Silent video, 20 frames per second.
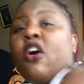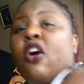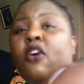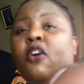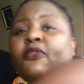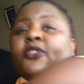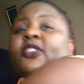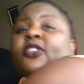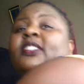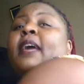
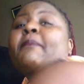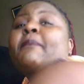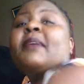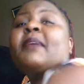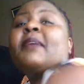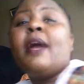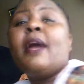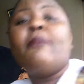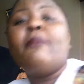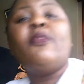Of course, there are
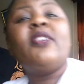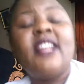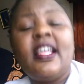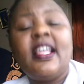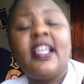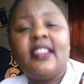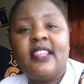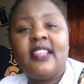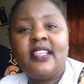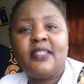bigger books
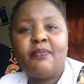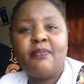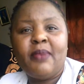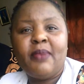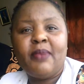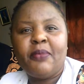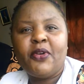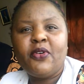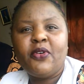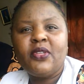than this,
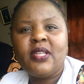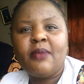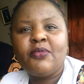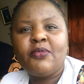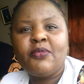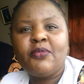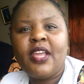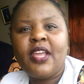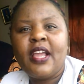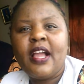but because I'm
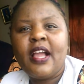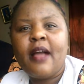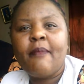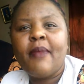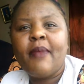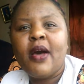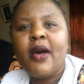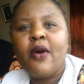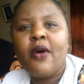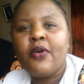talking
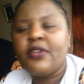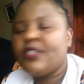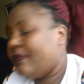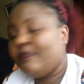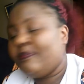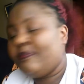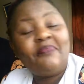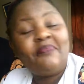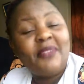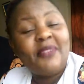
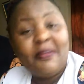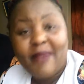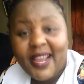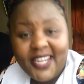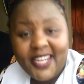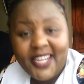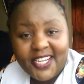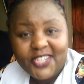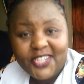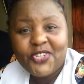about The
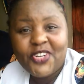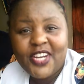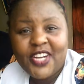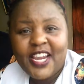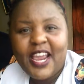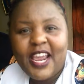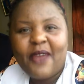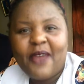Budding Tree,